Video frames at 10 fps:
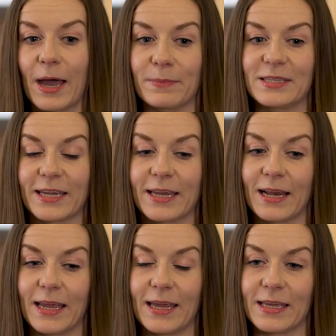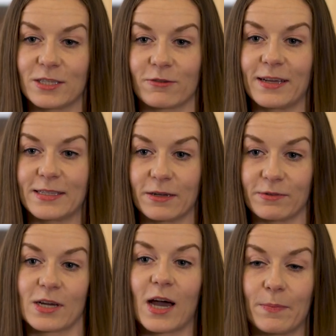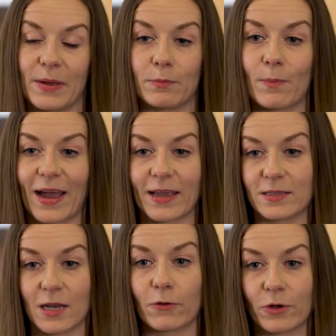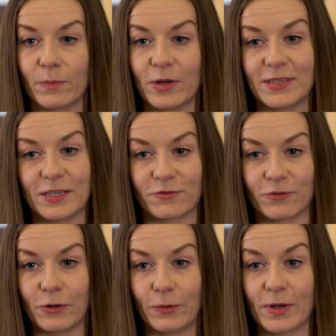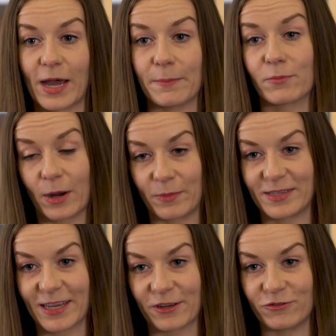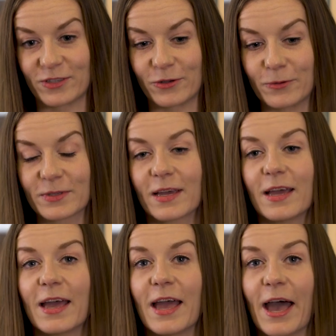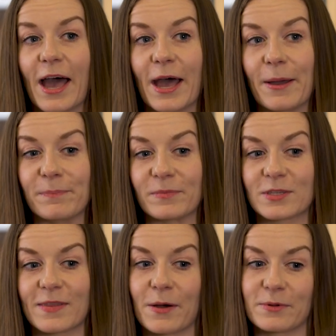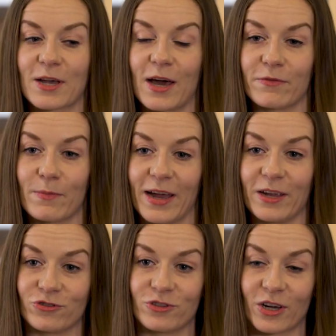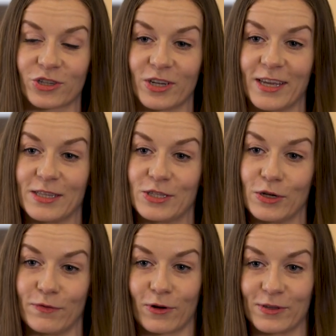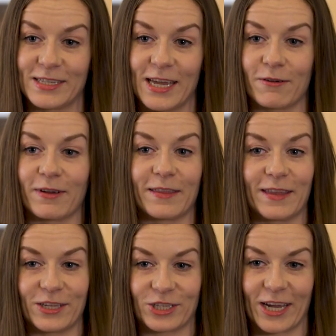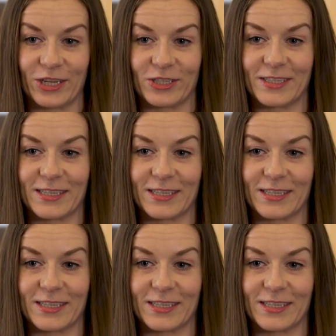particularly integrating retired people back into local communities through primary and secondary schools. So that was kind of my introduction into volunteering in the education